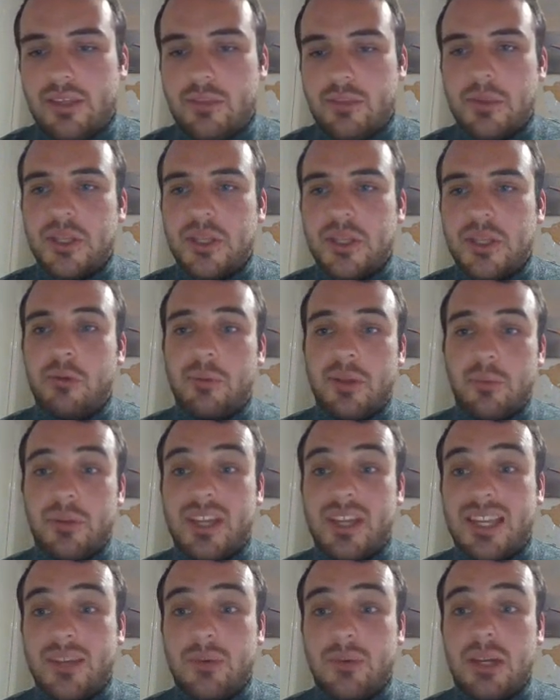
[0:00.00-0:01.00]
I suspect you probably
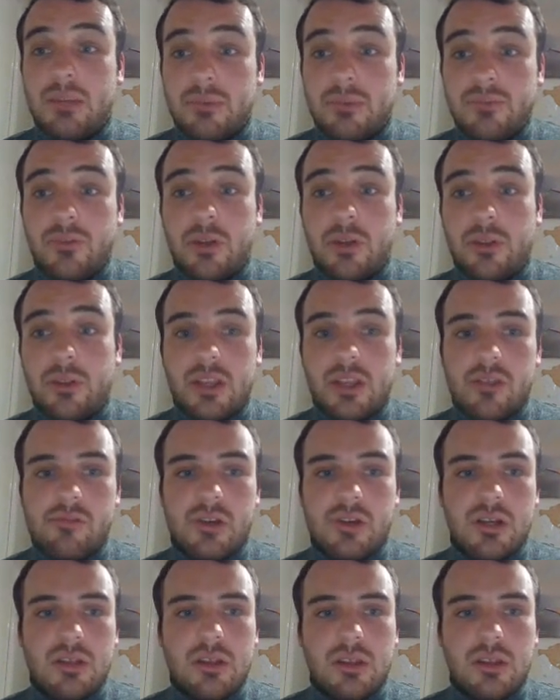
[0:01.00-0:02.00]
would anyway, but follow the
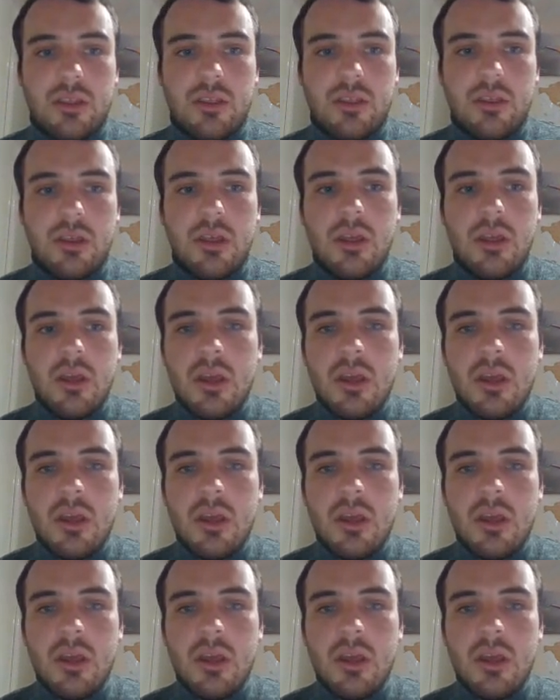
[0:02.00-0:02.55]
instructions.